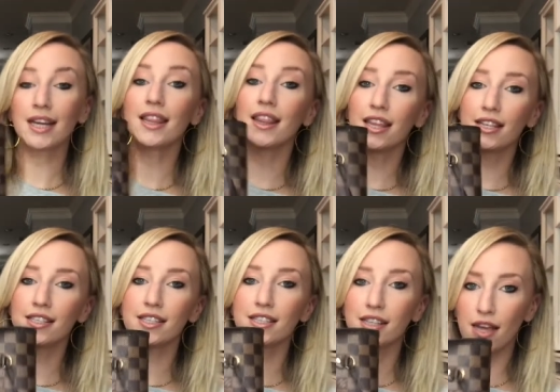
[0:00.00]

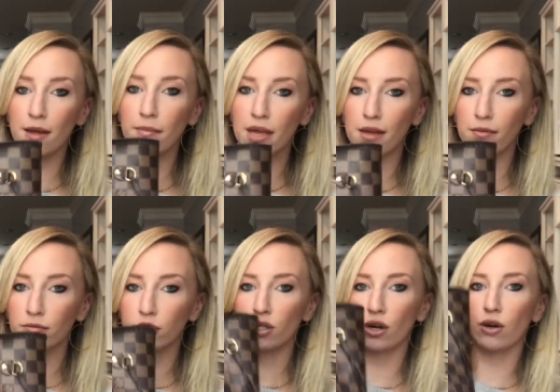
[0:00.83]
This is the
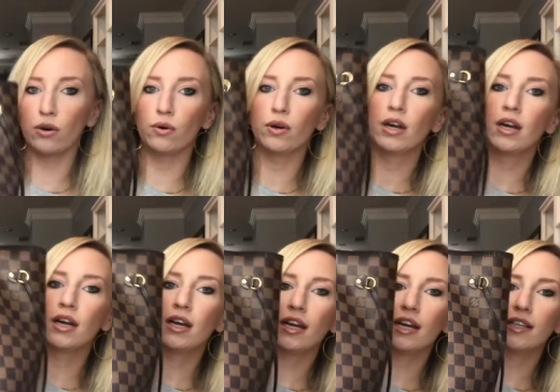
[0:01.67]
MM. So
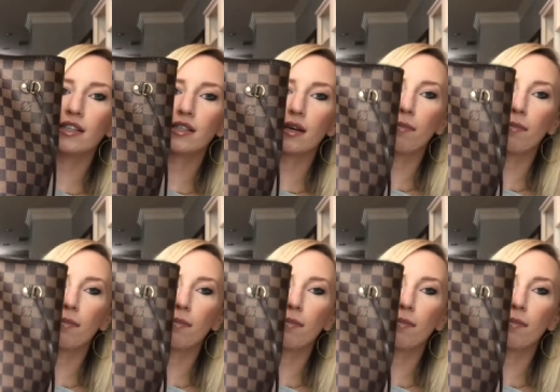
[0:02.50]
it's